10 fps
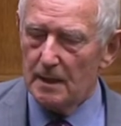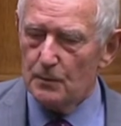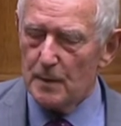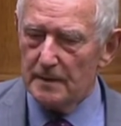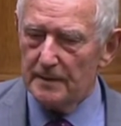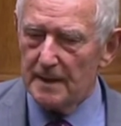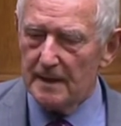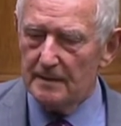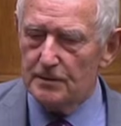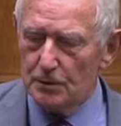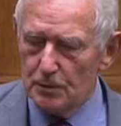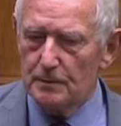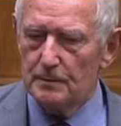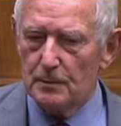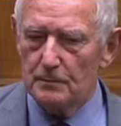one thing I
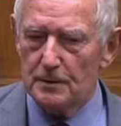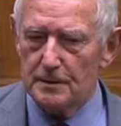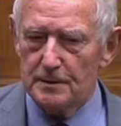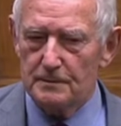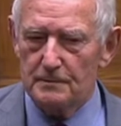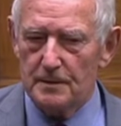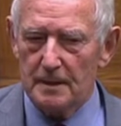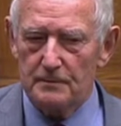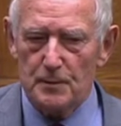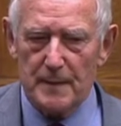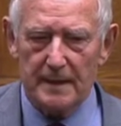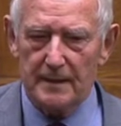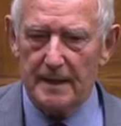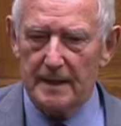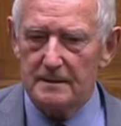do want to remind
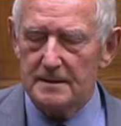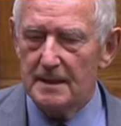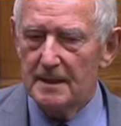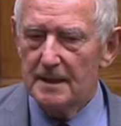the House,